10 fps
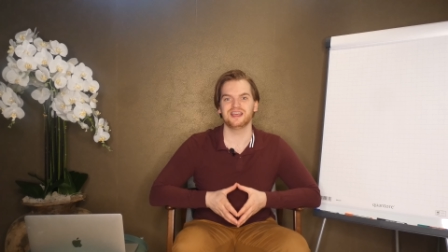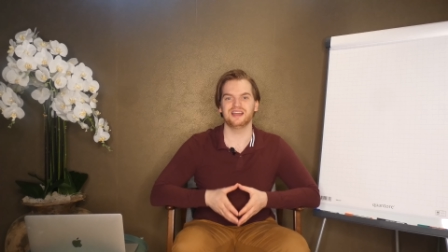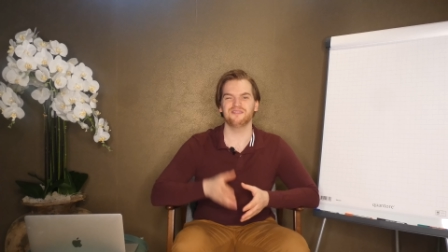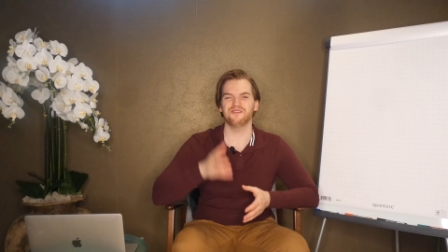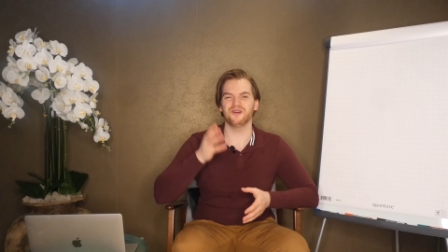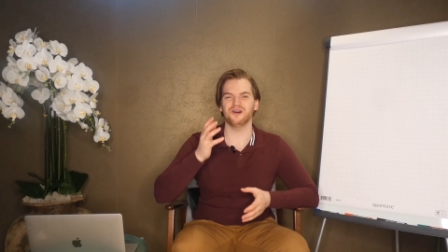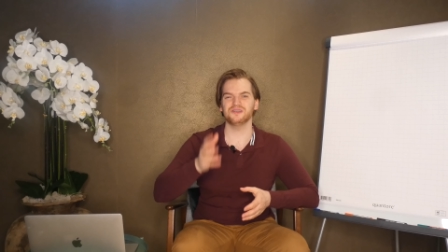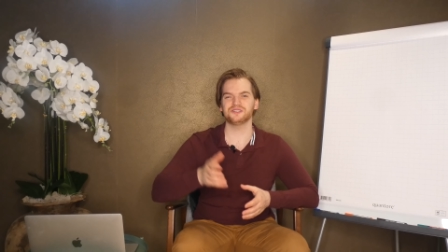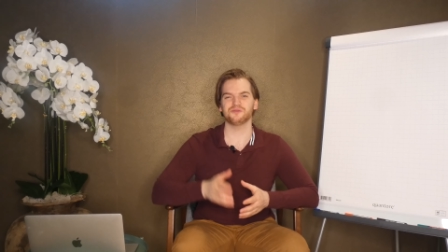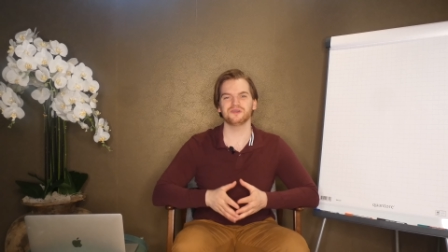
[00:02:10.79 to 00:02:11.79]
And if you
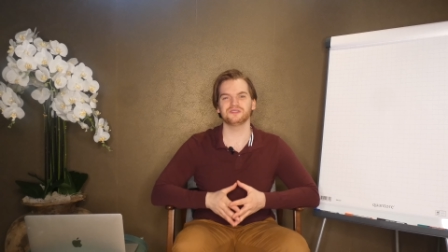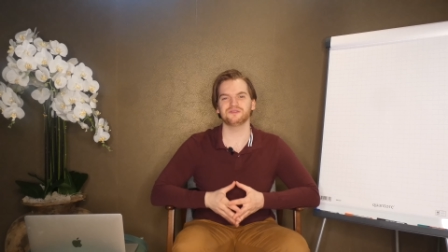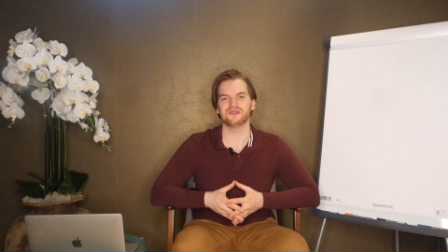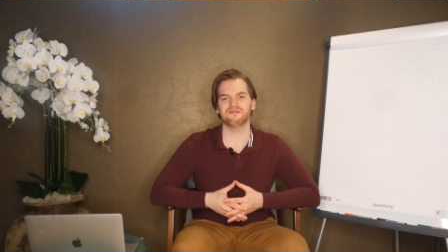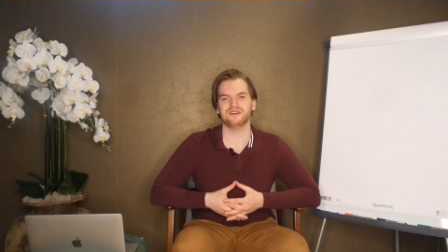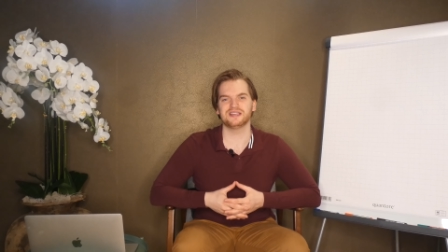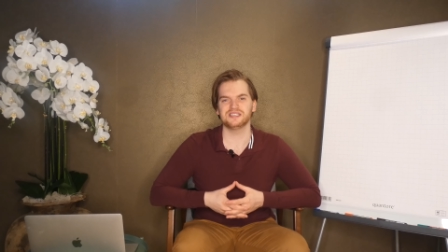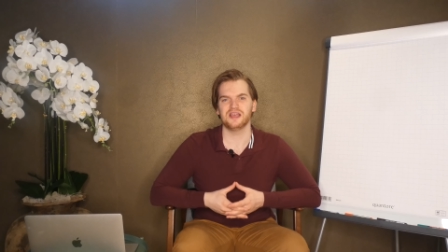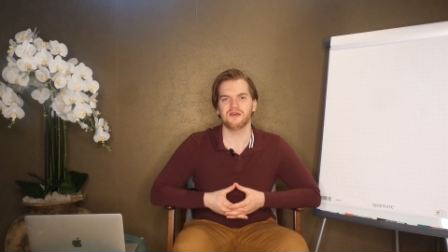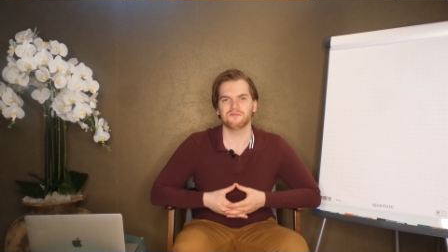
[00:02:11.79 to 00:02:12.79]
also want to
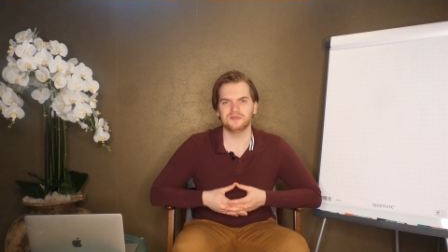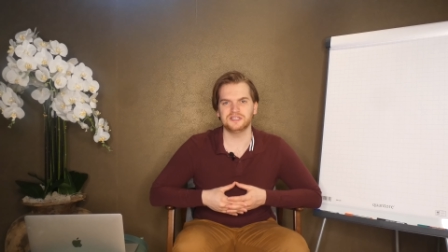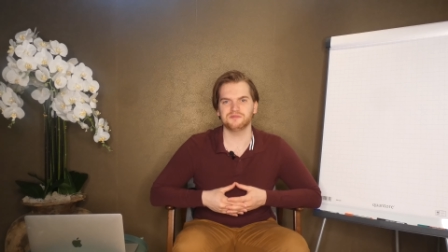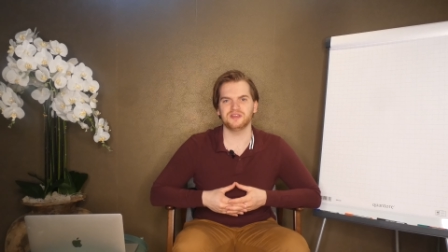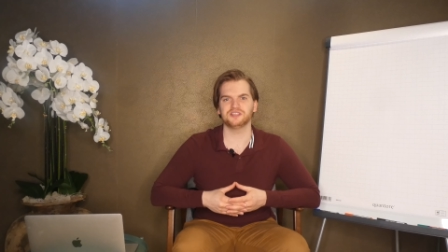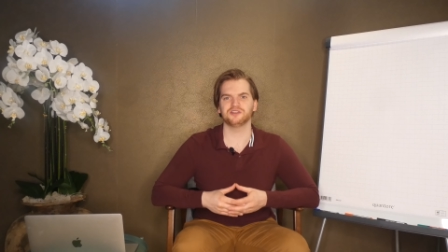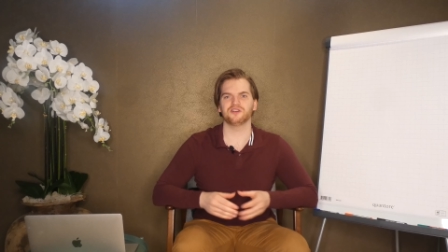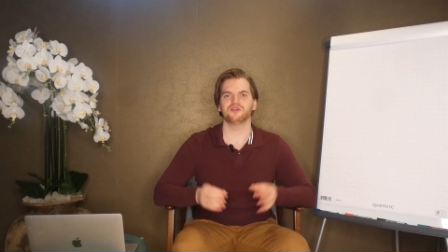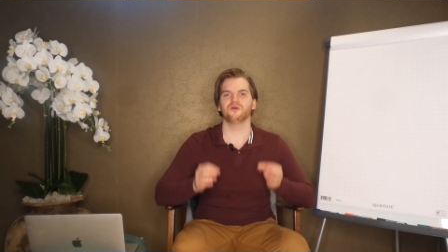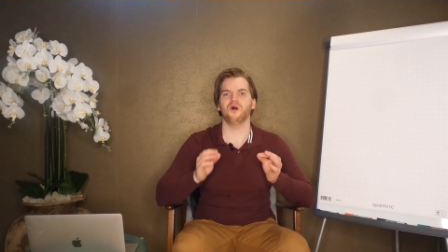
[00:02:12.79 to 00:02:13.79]
invest, please make
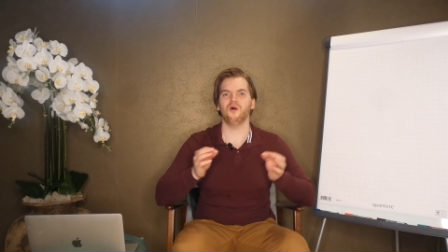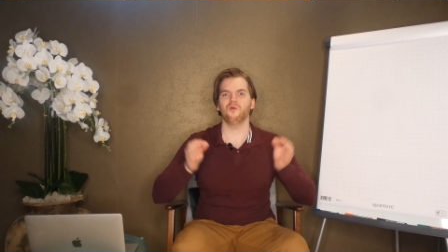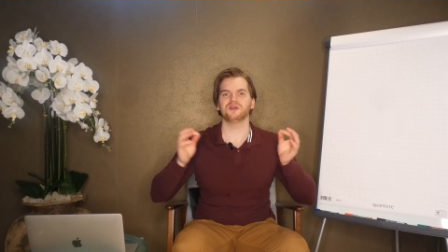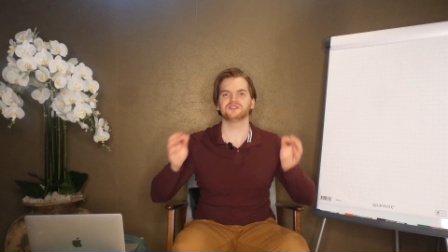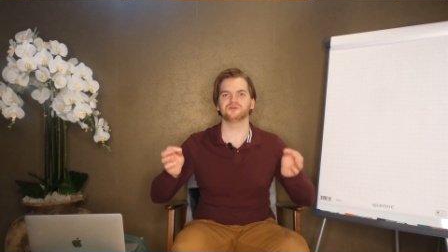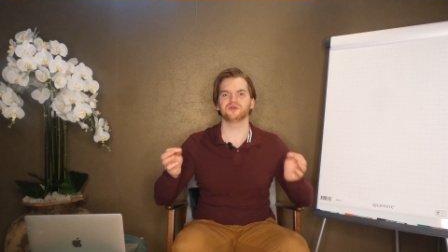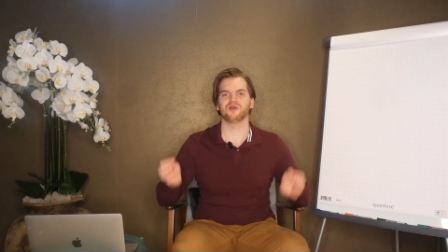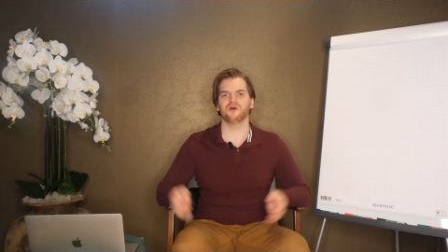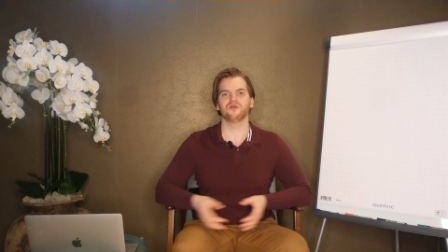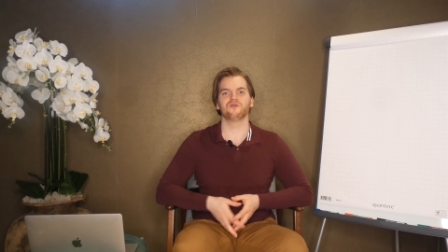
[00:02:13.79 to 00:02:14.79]
sure you always do
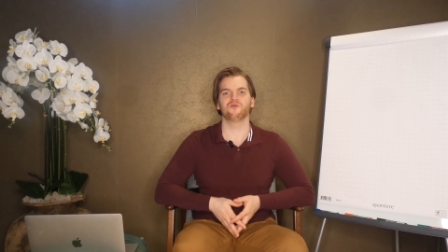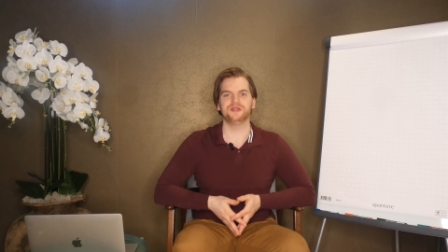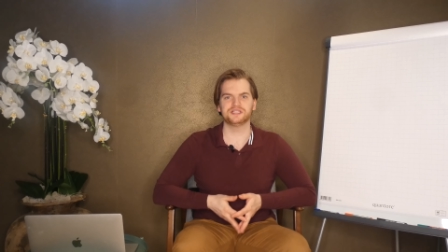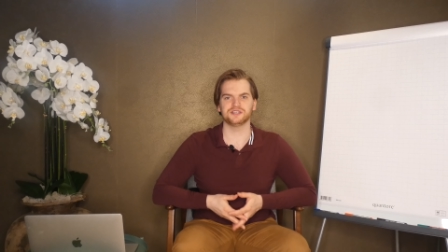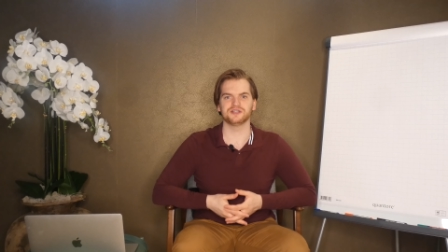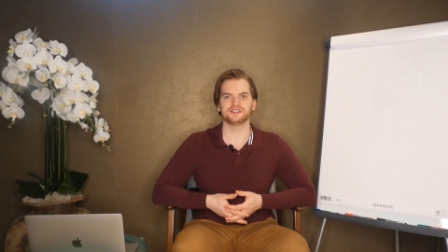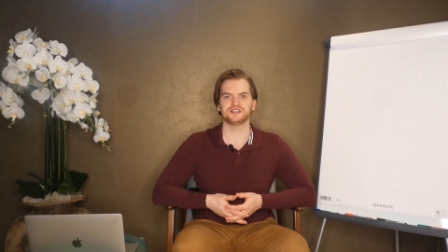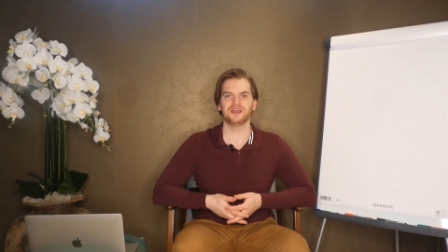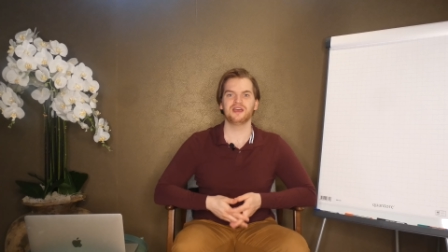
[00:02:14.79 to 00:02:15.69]
your own research.